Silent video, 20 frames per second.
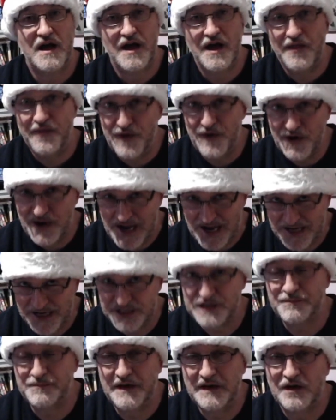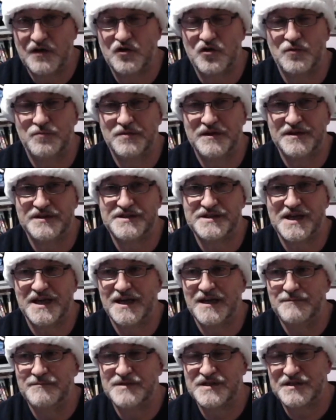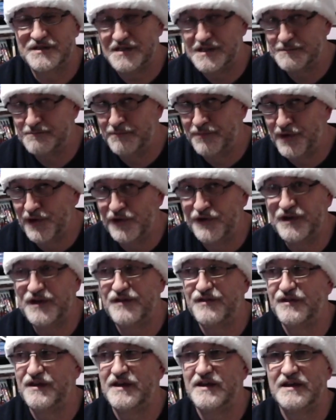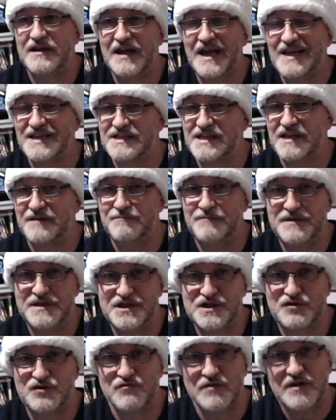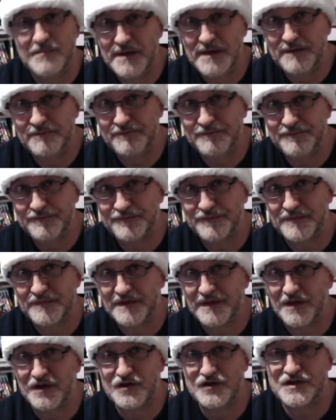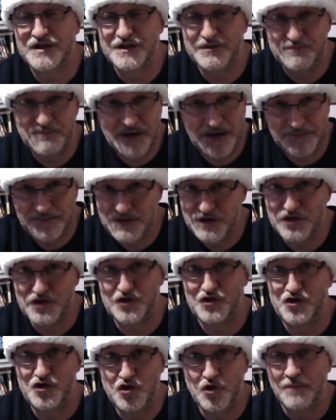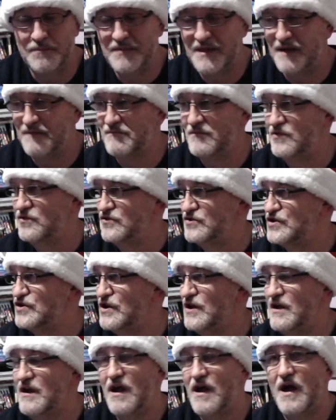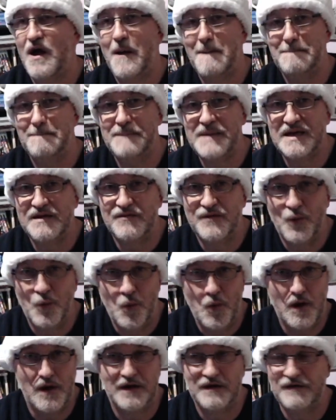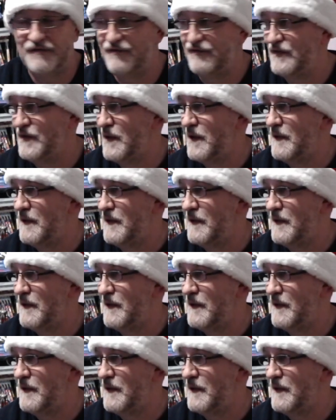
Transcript: There has been a couple of times this bloody thing has had me screaming, because it's maybe just jumped that much. Me and the wife